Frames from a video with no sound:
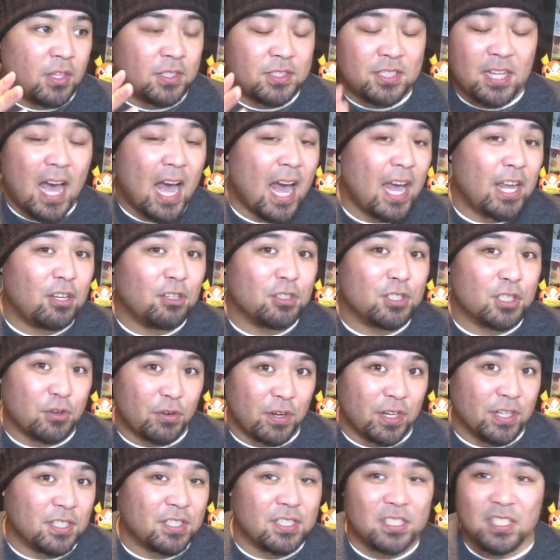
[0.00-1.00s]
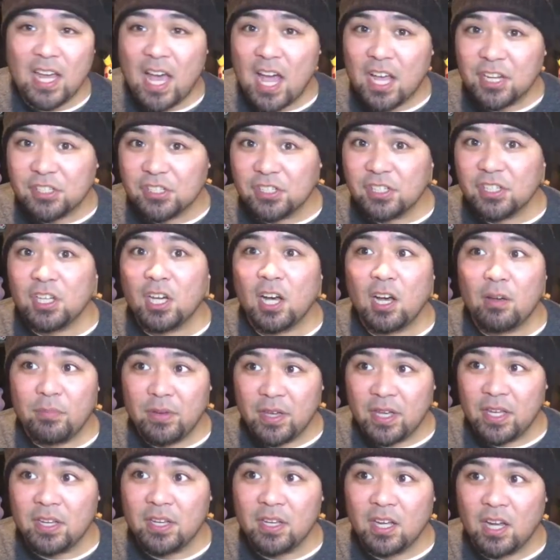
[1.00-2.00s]
title screen doesn't actually come
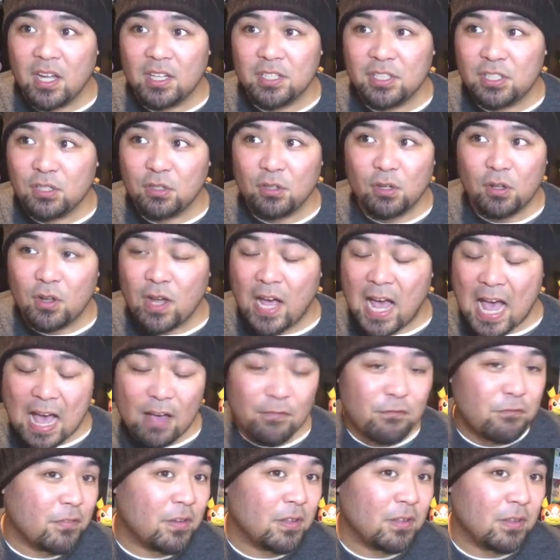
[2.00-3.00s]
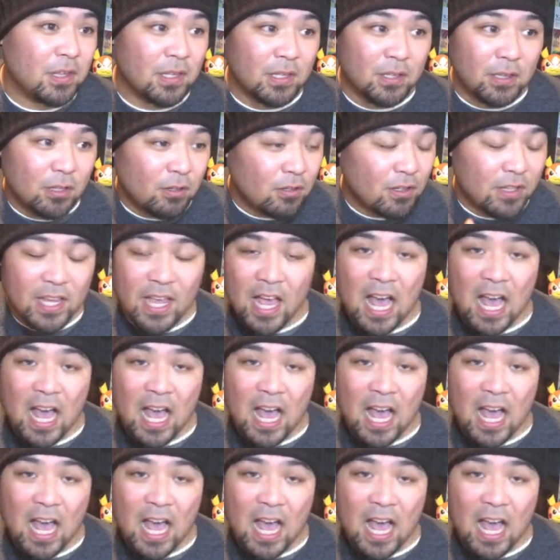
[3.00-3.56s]
in until halfway, like literally